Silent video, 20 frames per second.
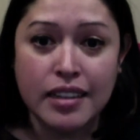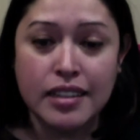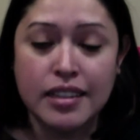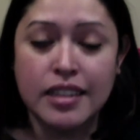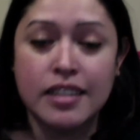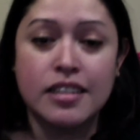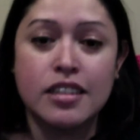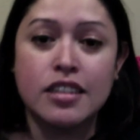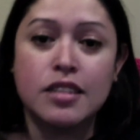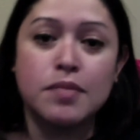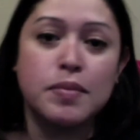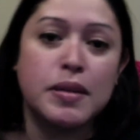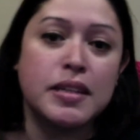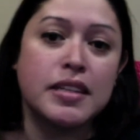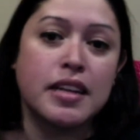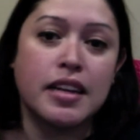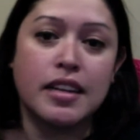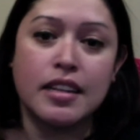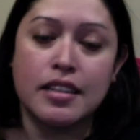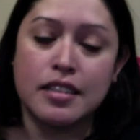It just means
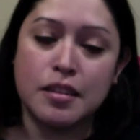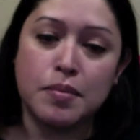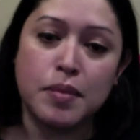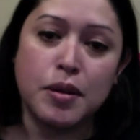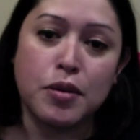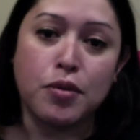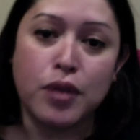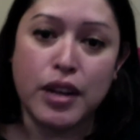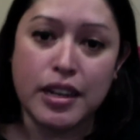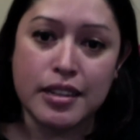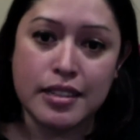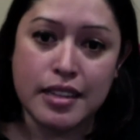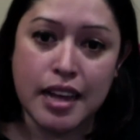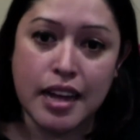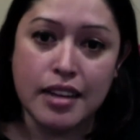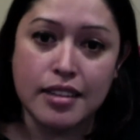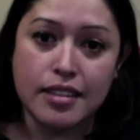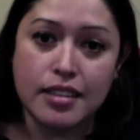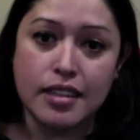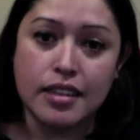that it needs to be
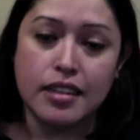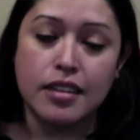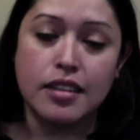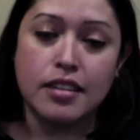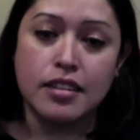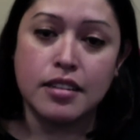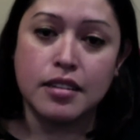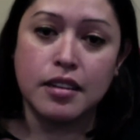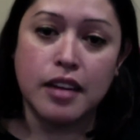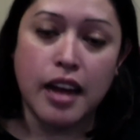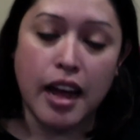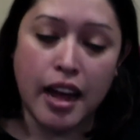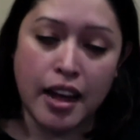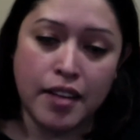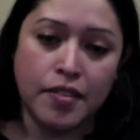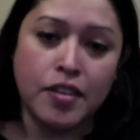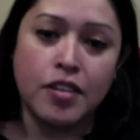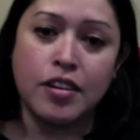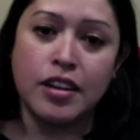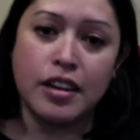reassessed and
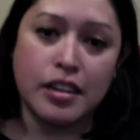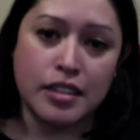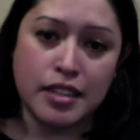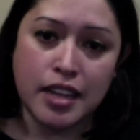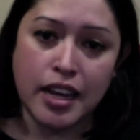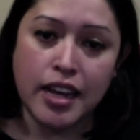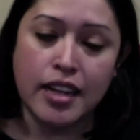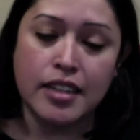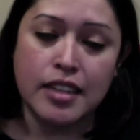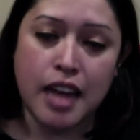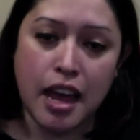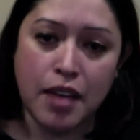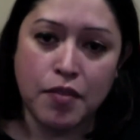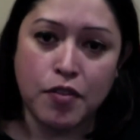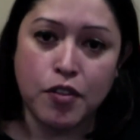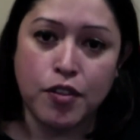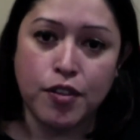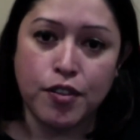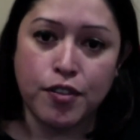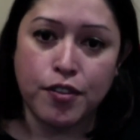you need to take time
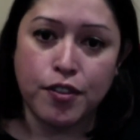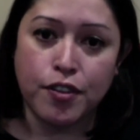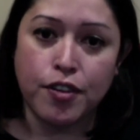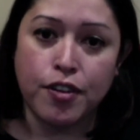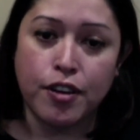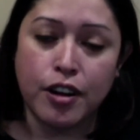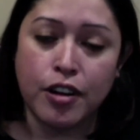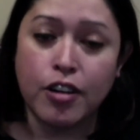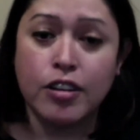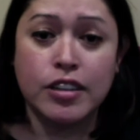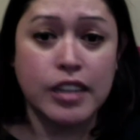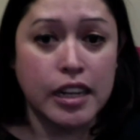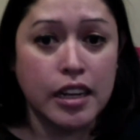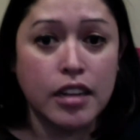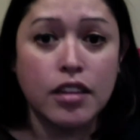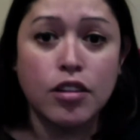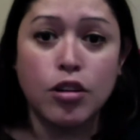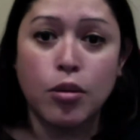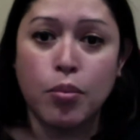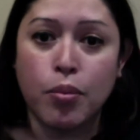or take a
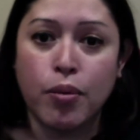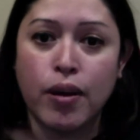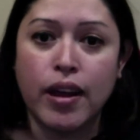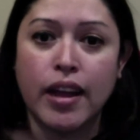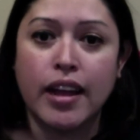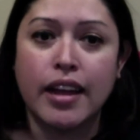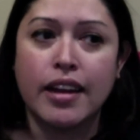little break.